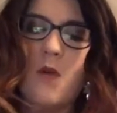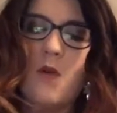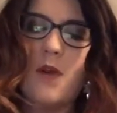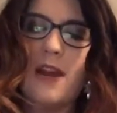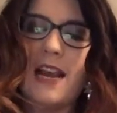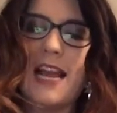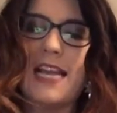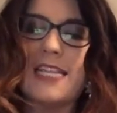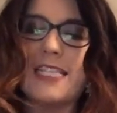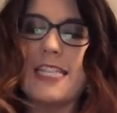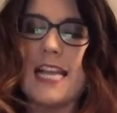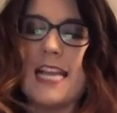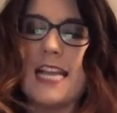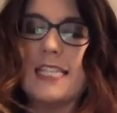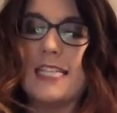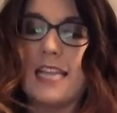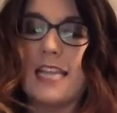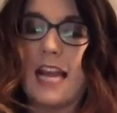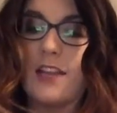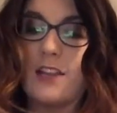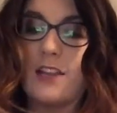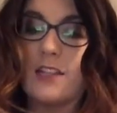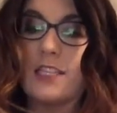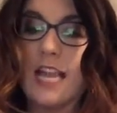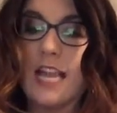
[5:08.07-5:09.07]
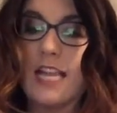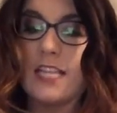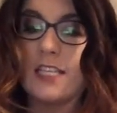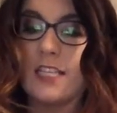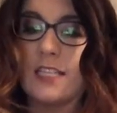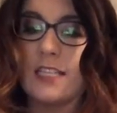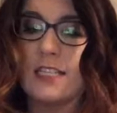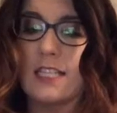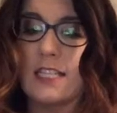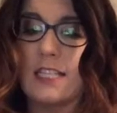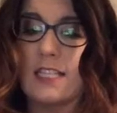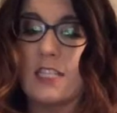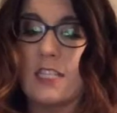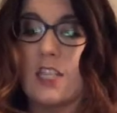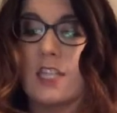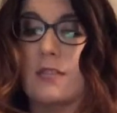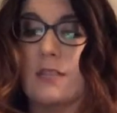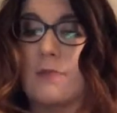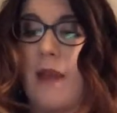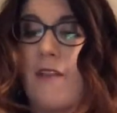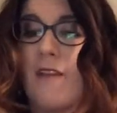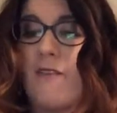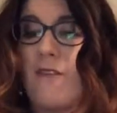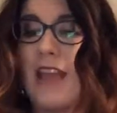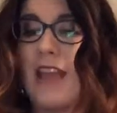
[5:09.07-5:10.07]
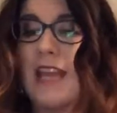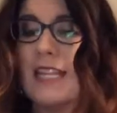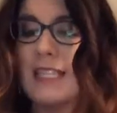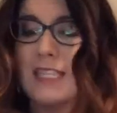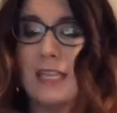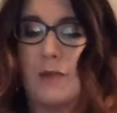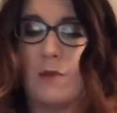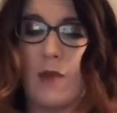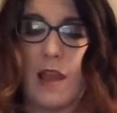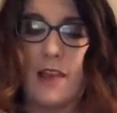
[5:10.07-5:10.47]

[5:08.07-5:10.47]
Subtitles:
When I say salutations, it's just my fancy